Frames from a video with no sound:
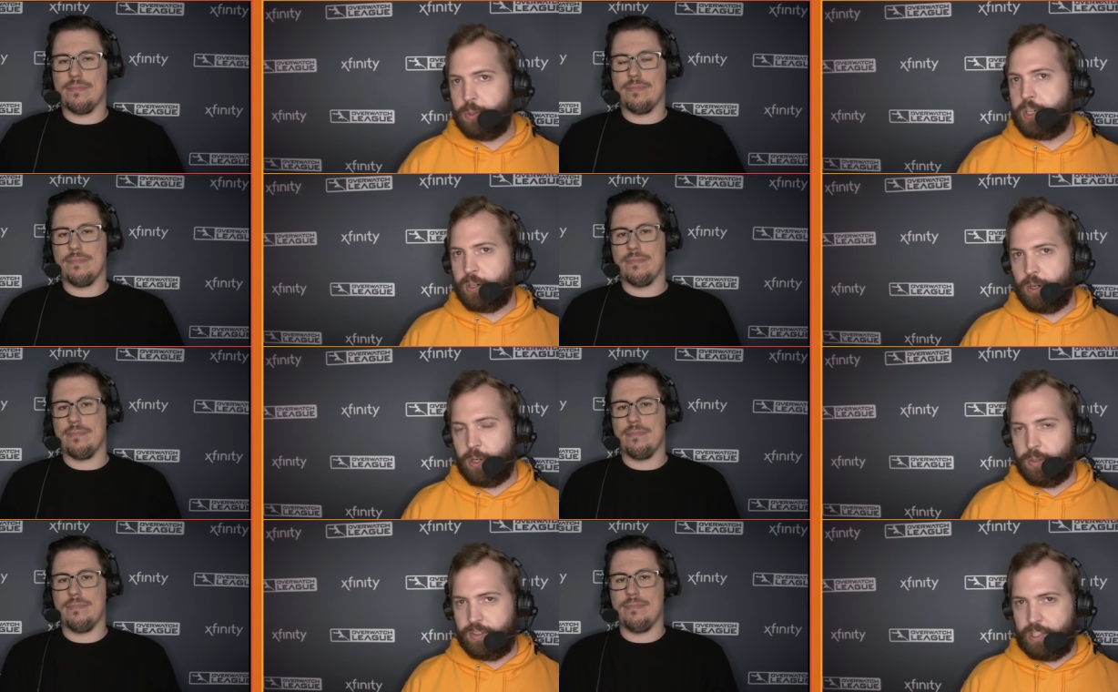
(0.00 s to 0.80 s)
Speaker 1: New
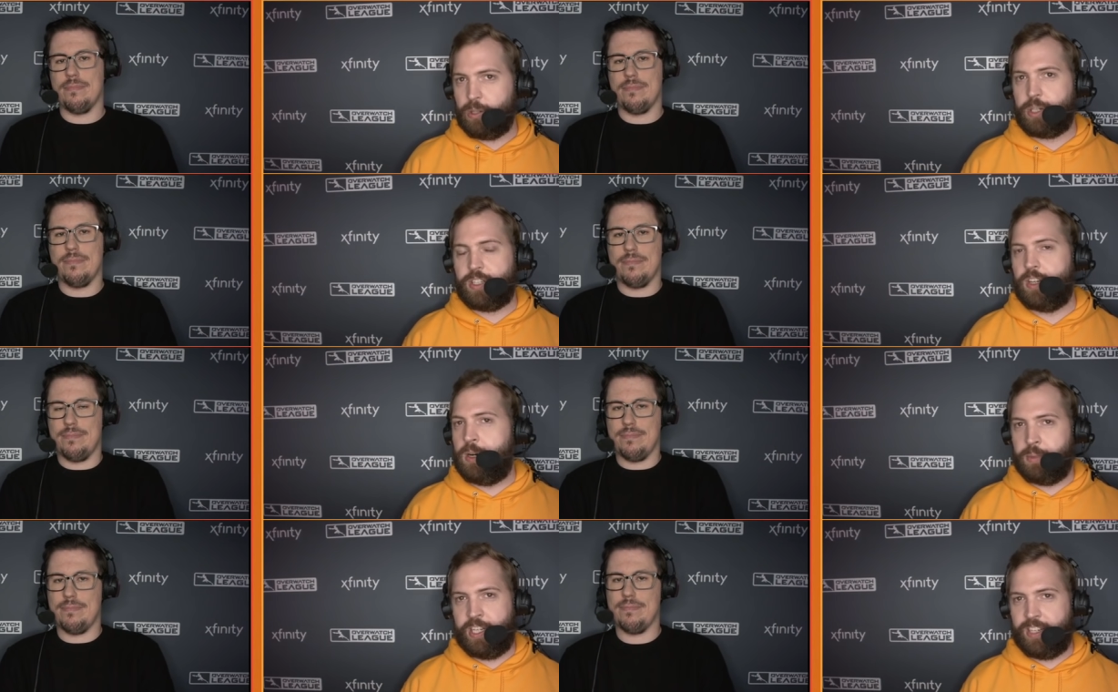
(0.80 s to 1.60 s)
hero, Nero
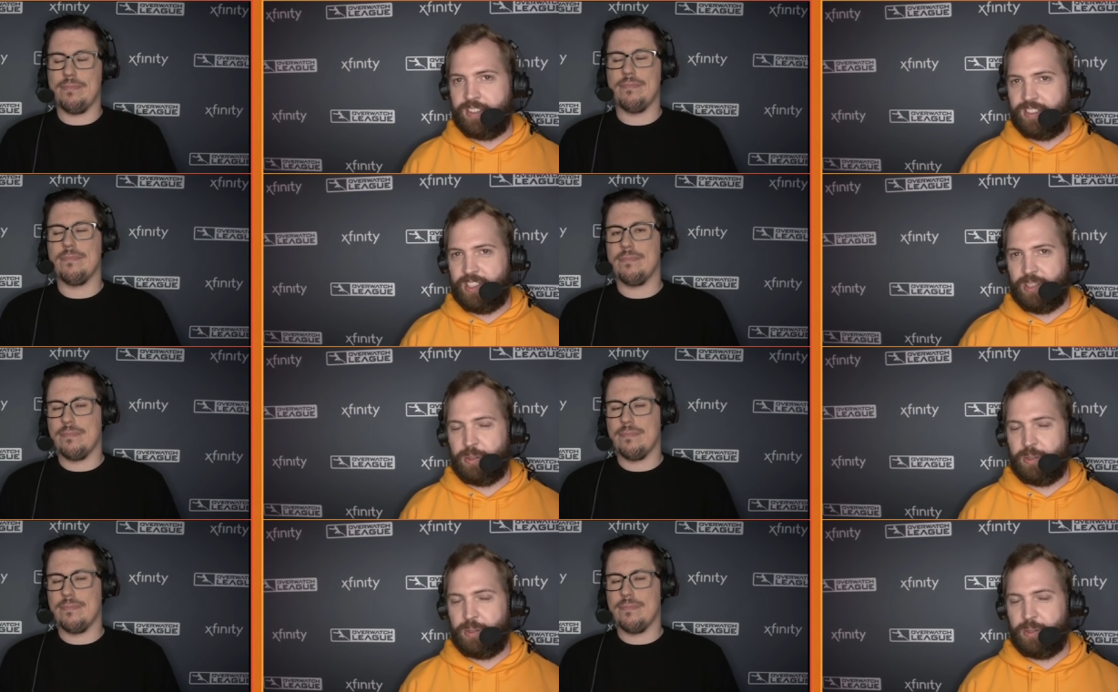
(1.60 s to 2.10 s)
can dominate.